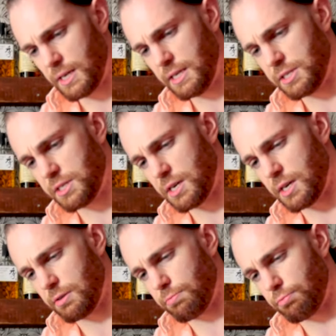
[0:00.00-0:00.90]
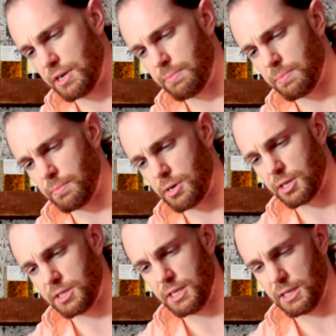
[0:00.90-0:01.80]
is rim a
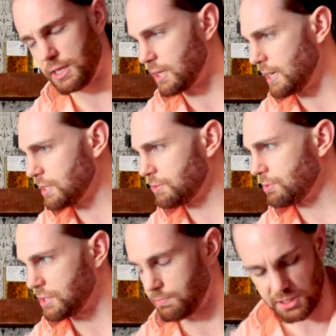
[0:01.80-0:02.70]
martini glass with some